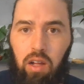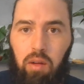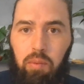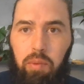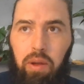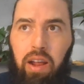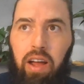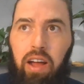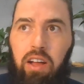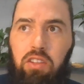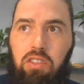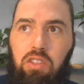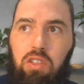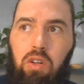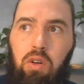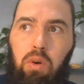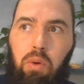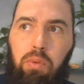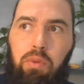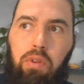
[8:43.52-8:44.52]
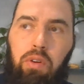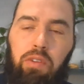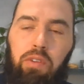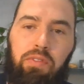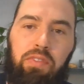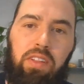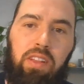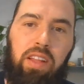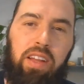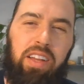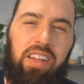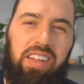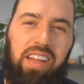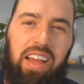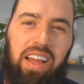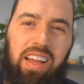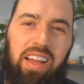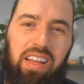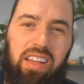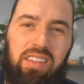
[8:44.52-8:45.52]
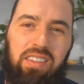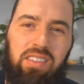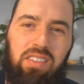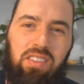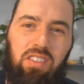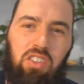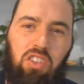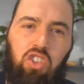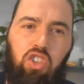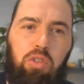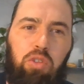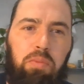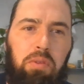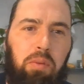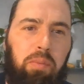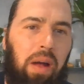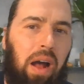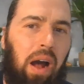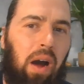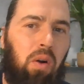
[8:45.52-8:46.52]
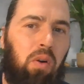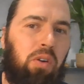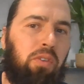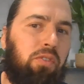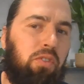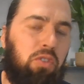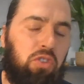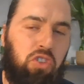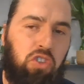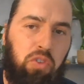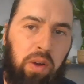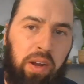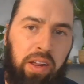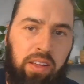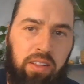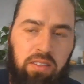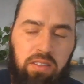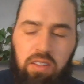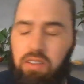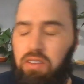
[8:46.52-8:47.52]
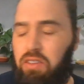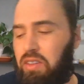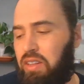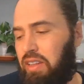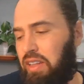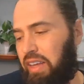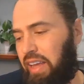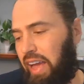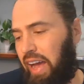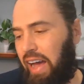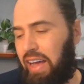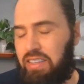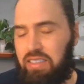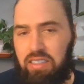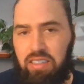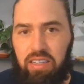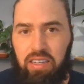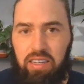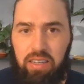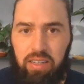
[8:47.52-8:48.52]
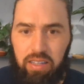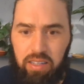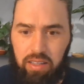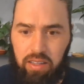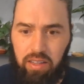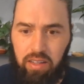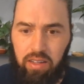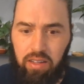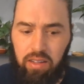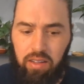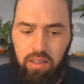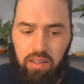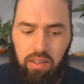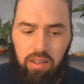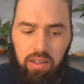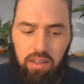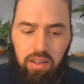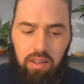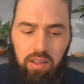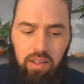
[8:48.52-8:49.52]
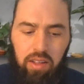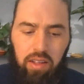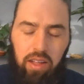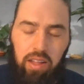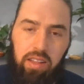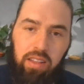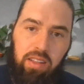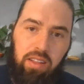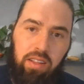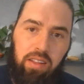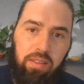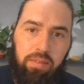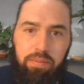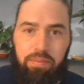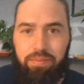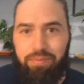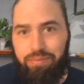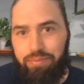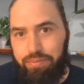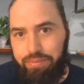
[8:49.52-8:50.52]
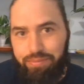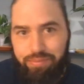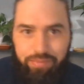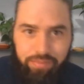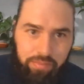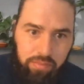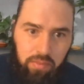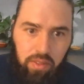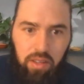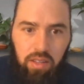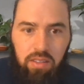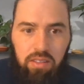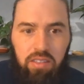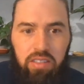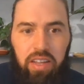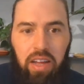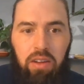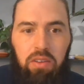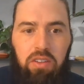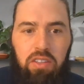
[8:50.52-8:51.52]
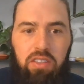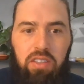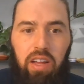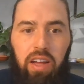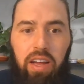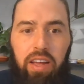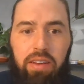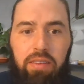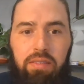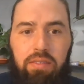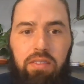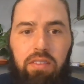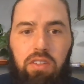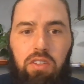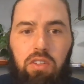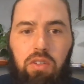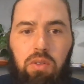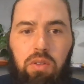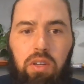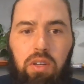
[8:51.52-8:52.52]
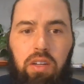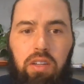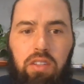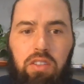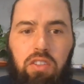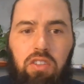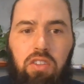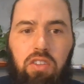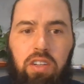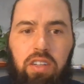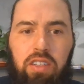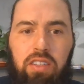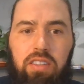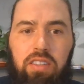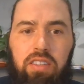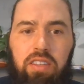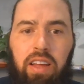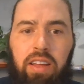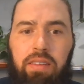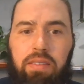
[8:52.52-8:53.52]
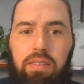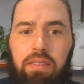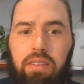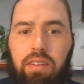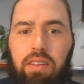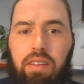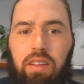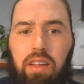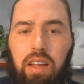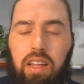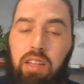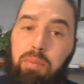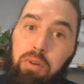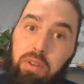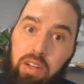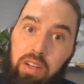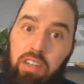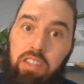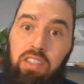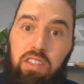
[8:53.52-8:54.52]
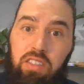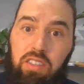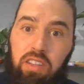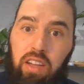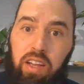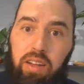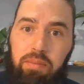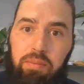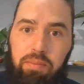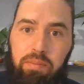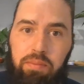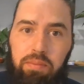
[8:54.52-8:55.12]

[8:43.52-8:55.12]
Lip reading: But I also don't feel like it has super powerful strengths other than the casting and the sound design to a certain extent, and the production design.